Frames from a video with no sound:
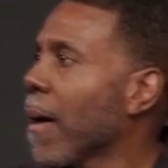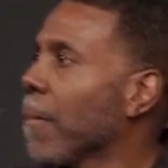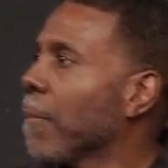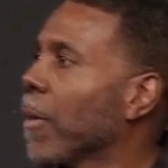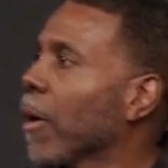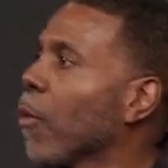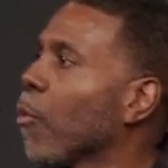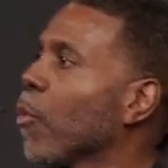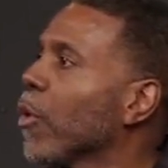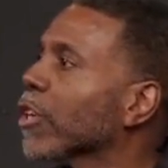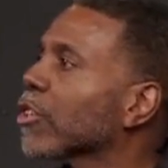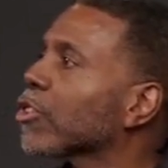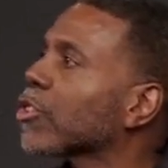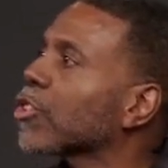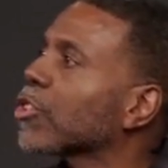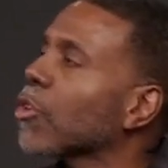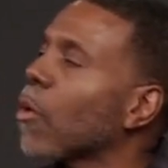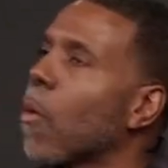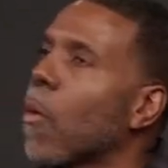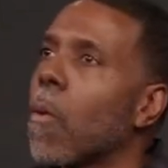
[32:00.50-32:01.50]
but we're
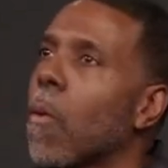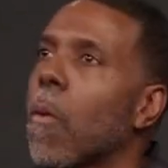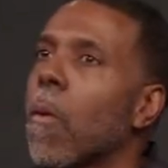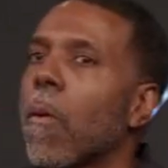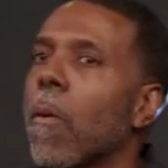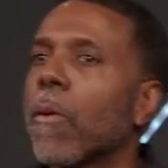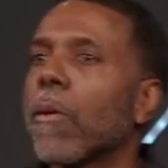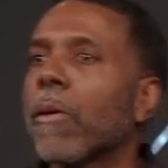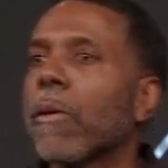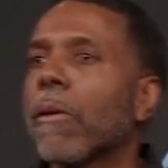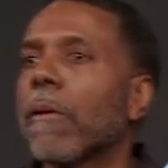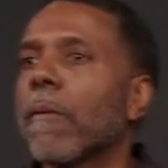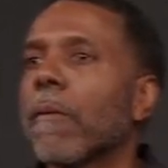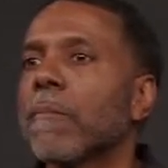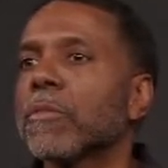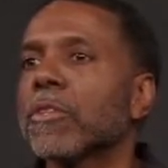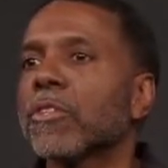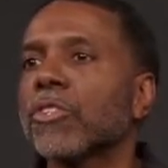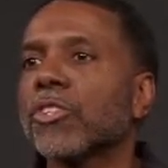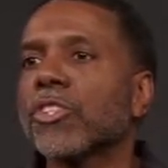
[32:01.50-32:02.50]
so
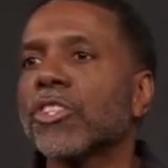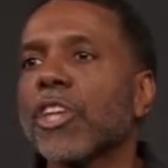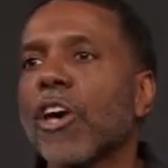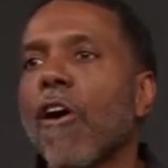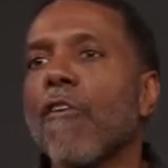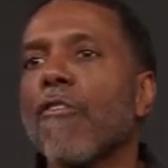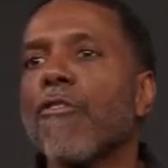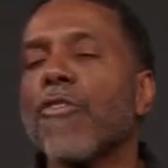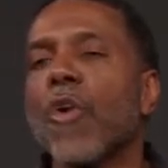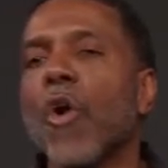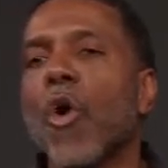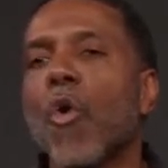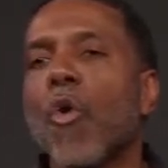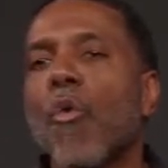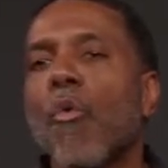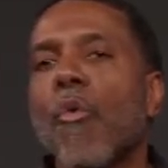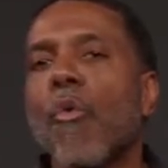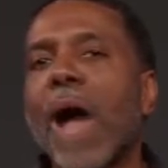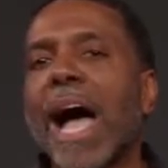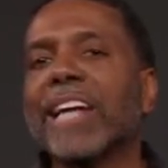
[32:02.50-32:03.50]
self
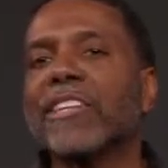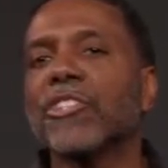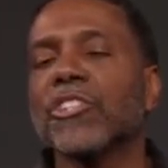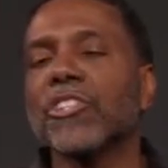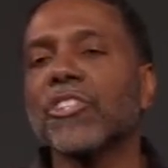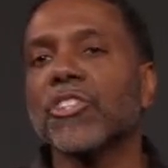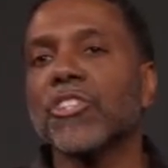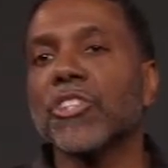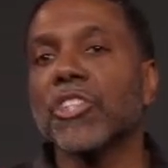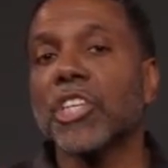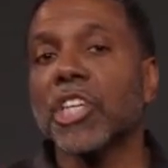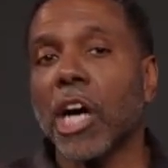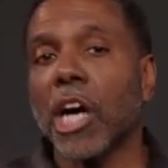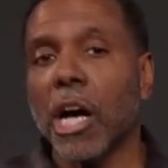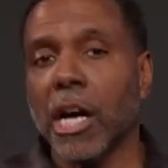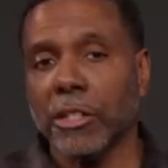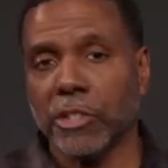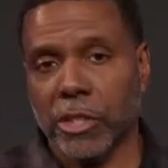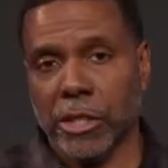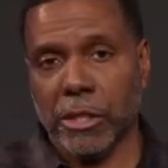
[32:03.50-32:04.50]
righteous
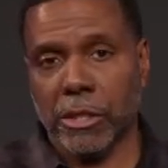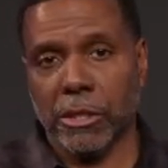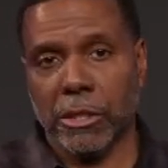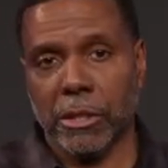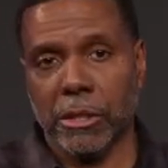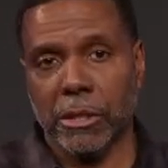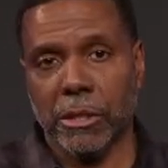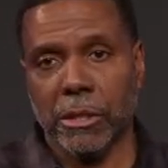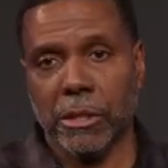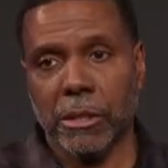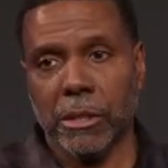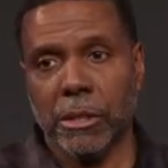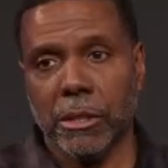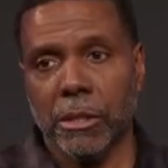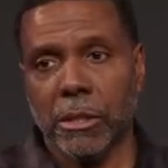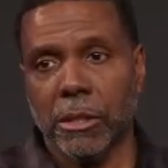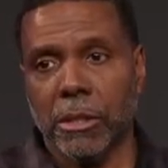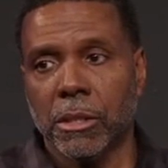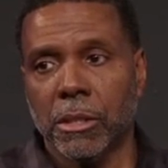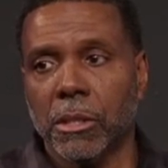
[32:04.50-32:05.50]
conscience.
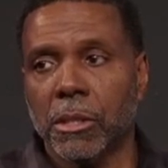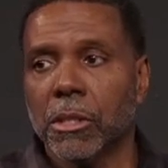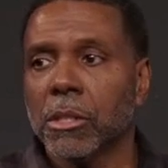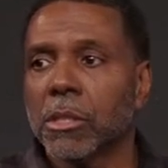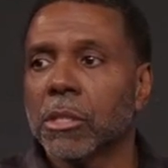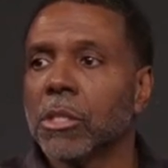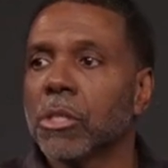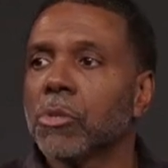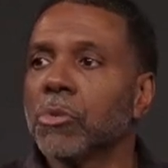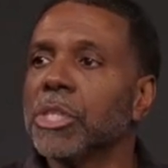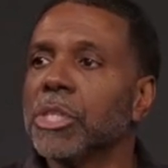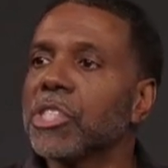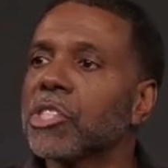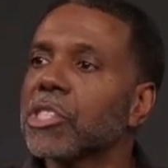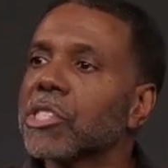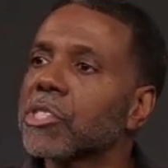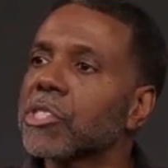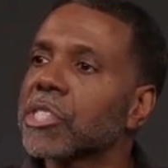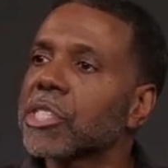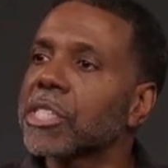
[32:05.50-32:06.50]
We
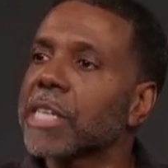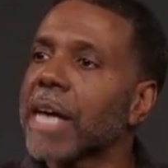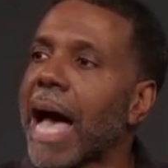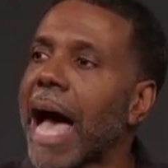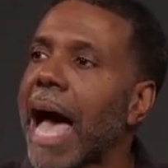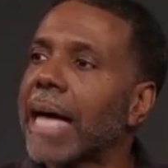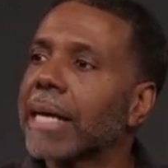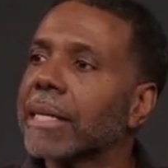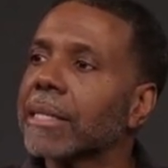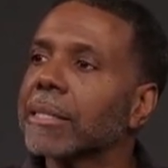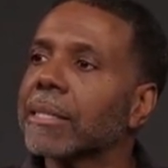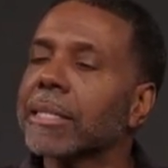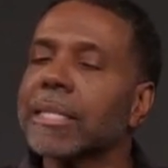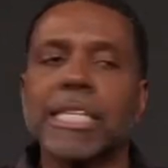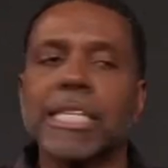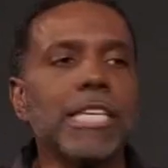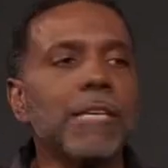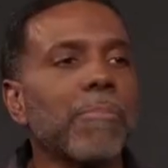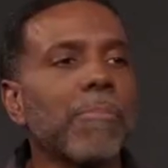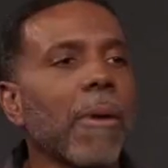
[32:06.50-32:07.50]
just got to
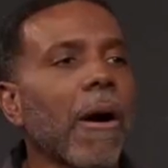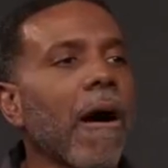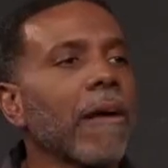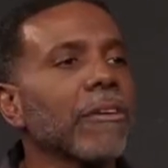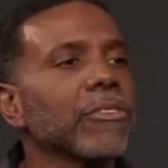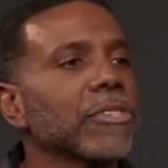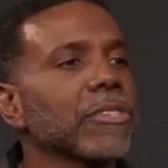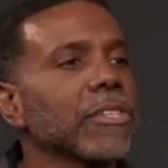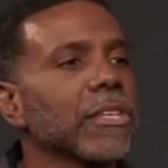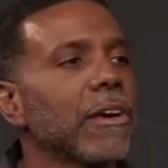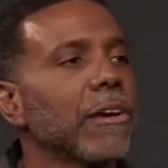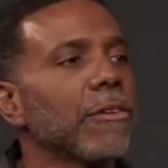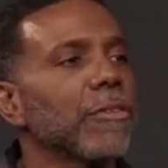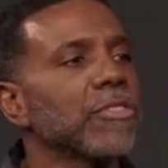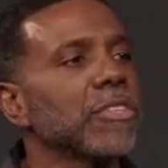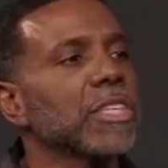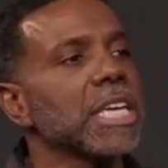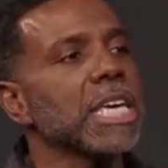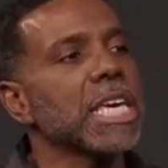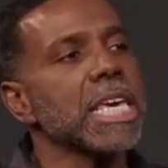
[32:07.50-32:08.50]
keep
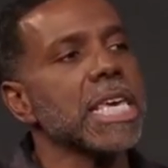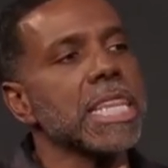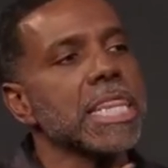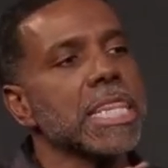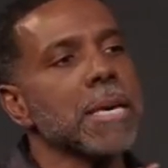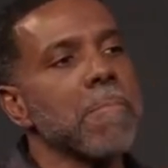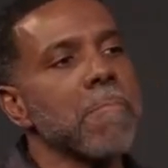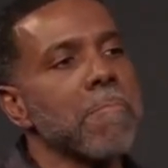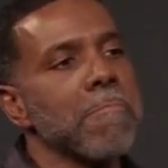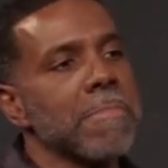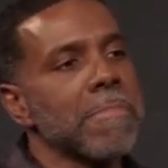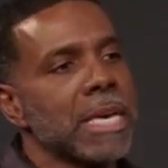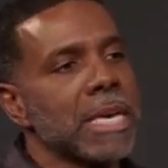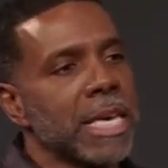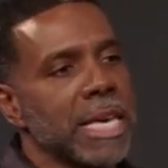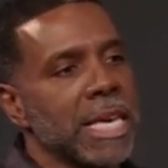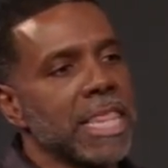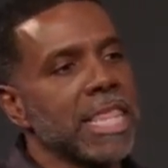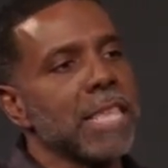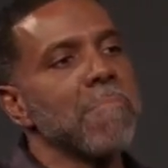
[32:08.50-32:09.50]
ourselves in the, mi-
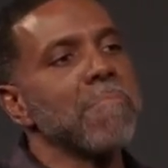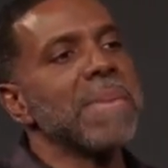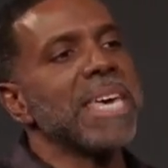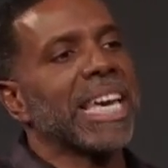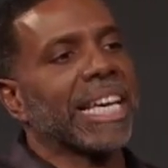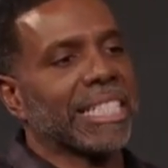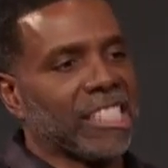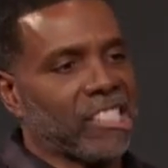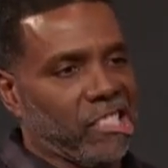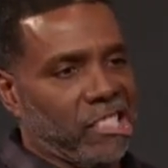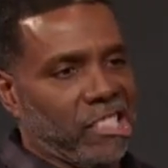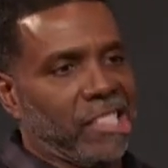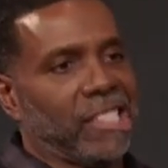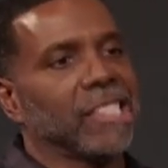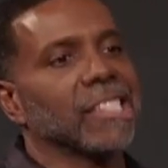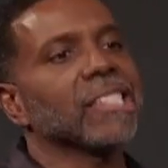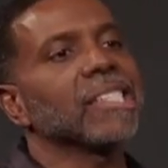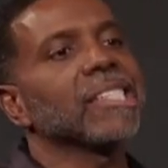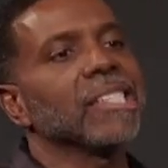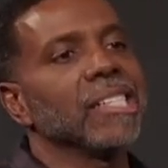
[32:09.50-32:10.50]
in the
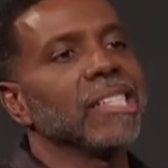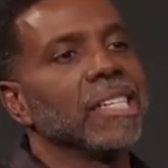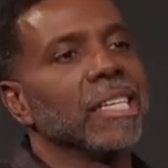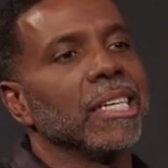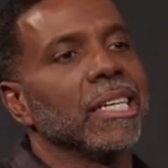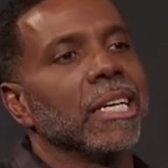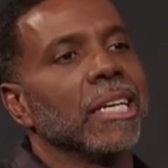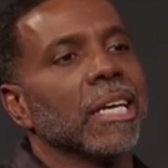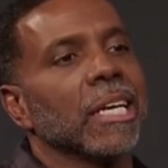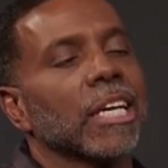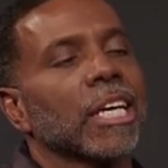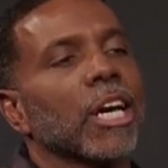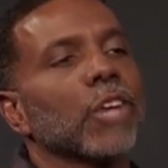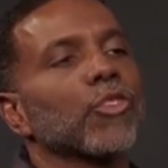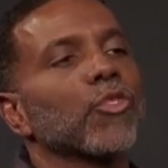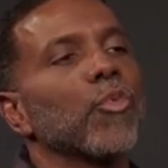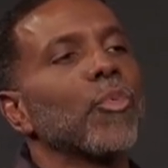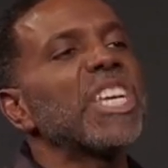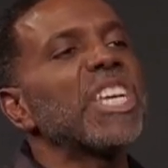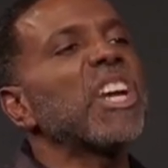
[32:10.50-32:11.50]
mix
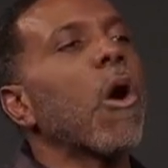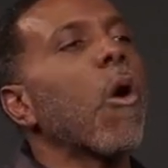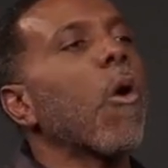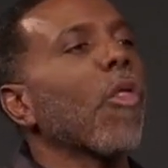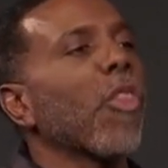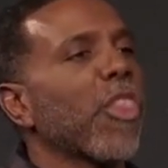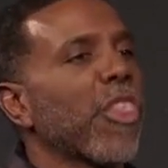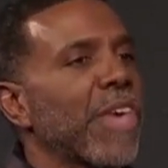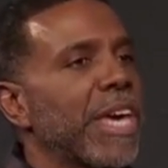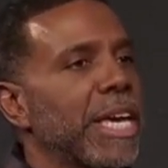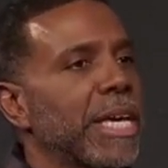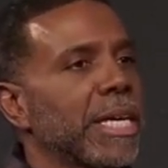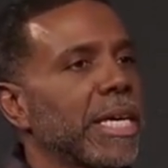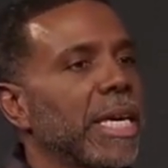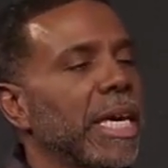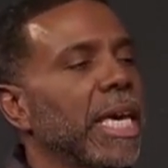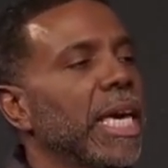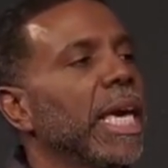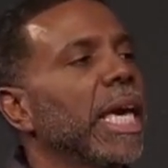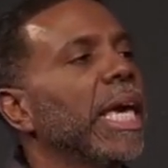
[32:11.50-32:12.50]
because we don't
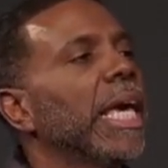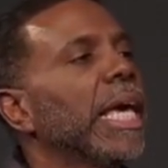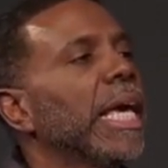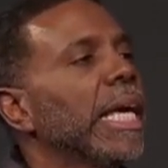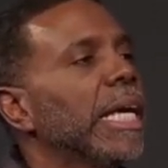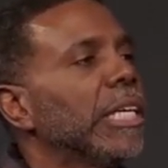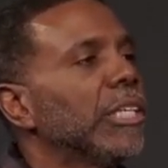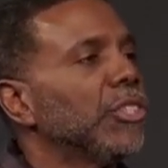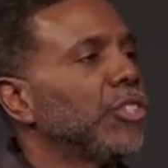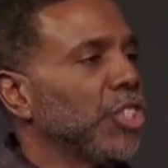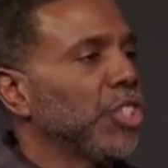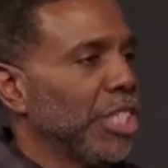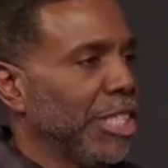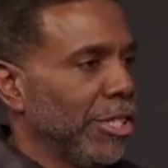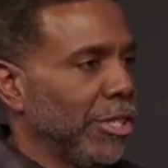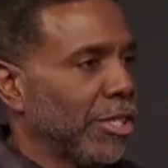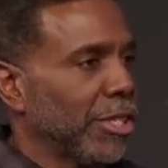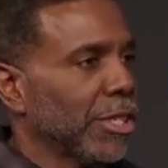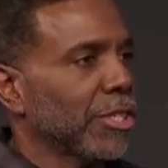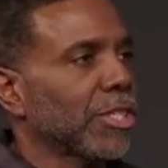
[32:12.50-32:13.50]
think
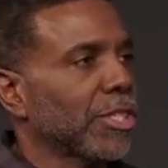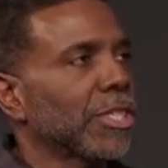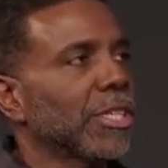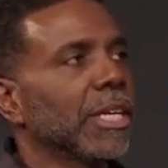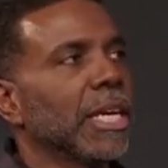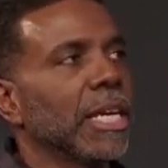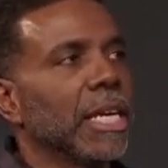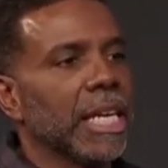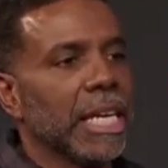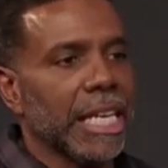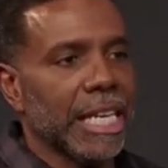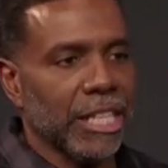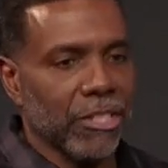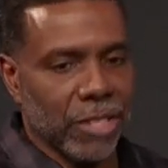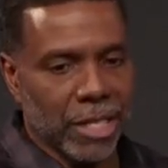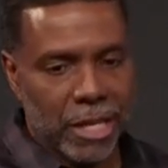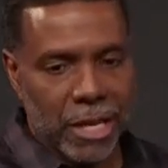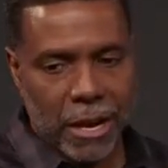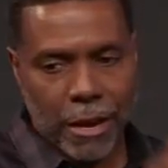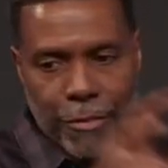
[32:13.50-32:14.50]
Jesus
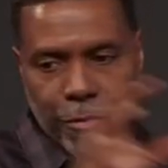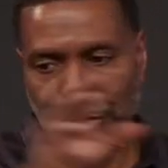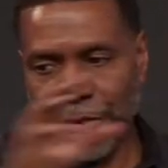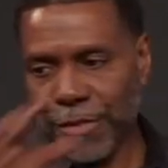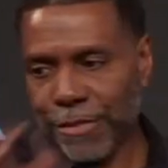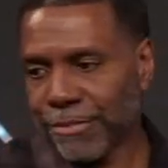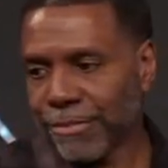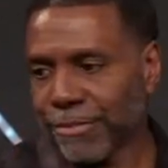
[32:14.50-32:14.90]
is enough.